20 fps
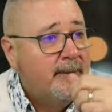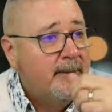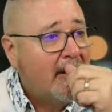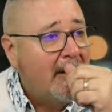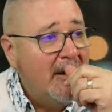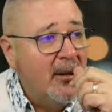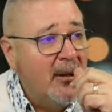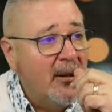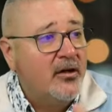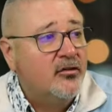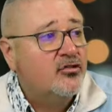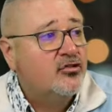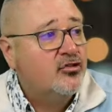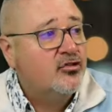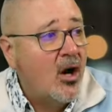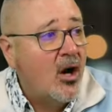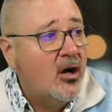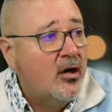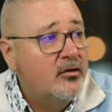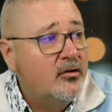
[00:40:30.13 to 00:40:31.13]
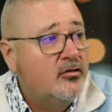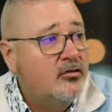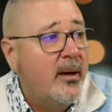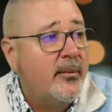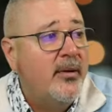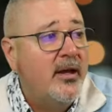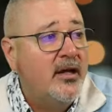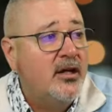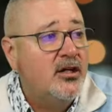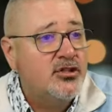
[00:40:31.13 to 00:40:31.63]
you're going to start by
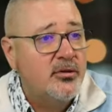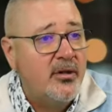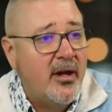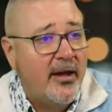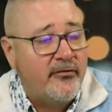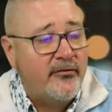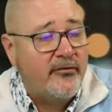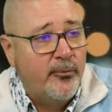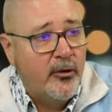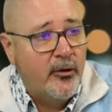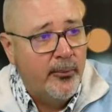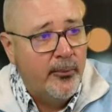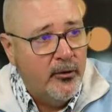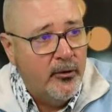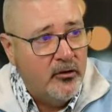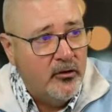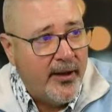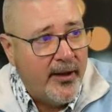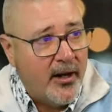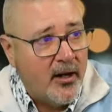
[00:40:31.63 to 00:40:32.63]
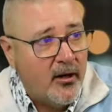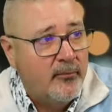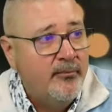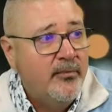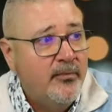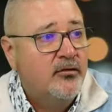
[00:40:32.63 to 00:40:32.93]
making sure you have a pre-approval letter.